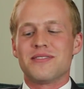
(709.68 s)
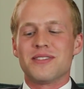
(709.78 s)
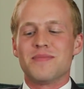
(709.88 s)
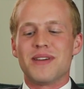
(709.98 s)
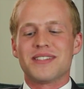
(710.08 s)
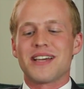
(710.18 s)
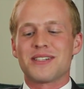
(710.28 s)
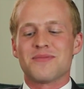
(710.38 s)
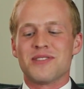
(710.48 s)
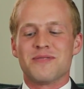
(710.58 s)
just a big
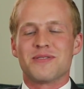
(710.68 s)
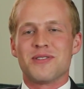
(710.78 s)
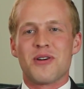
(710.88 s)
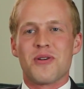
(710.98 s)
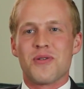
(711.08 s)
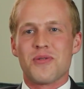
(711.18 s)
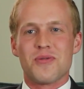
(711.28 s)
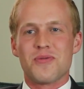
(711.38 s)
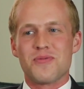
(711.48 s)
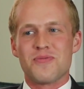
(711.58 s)
section where there was
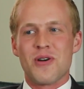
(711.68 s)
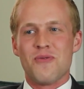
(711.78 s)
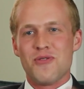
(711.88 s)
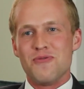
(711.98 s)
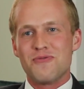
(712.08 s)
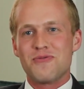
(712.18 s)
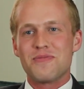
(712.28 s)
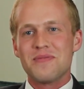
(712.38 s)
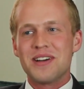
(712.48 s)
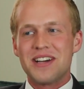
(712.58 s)
no roof.
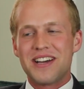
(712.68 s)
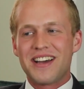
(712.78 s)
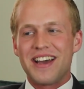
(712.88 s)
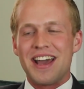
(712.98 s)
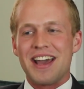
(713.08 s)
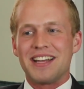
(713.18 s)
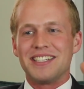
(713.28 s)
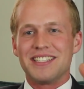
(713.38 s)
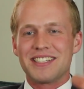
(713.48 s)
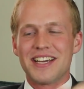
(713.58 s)

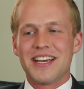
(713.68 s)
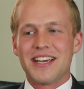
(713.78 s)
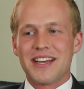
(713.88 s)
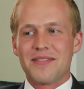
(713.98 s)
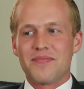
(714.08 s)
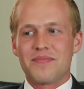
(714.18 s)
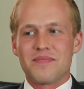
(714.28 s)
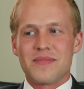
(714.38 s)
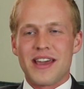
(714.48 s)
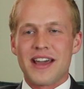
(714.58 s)
And
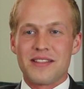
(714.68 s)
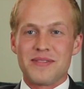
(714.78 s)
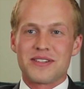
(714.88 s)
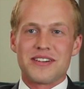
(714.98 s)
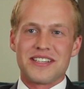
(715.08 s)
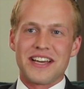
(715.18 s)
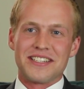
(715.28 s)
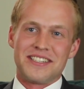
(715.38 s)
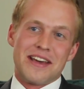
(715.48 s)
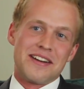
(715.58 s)
the missionaries
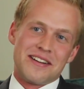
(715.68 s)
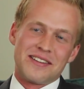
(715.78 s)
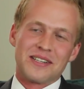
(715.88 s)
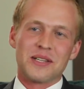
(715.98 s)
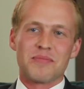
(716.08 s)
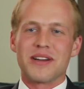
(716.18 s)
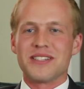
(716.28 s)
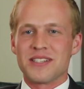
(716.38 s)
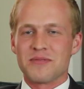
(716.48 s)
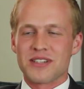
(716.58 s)
hadn't said anything to the
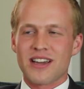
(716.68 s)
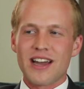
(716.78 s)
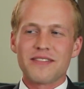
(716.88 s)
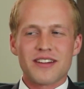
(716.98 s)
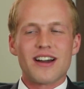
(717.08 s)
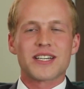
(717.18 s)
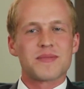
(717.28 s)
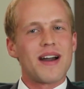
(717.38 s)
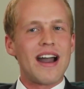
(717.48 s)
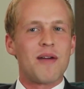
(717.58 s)
president, which kind of talks
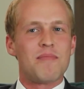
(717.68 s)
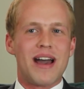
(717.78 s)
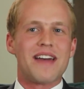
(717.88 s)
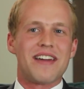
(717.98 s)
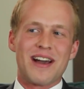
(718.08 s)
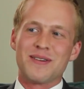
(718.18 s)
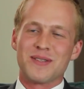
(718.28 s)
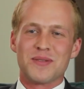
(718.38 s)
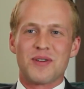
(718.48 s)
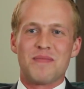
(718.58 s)
about how bad the
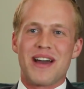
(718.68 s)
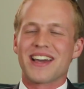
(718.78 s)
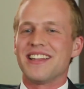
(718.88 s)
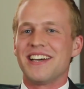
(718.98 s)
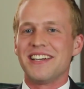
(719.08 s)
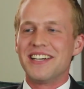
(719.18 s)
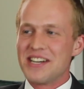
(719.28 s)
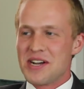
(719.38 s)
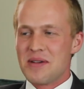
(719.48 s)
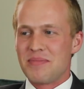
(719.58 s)
houses were back then.
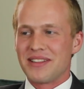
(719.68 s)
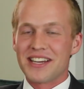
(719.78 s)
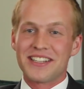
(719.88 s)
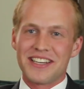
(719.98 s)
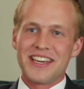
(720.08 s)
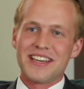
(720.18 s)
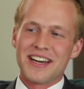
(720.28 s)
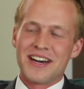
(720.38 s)
But luckily,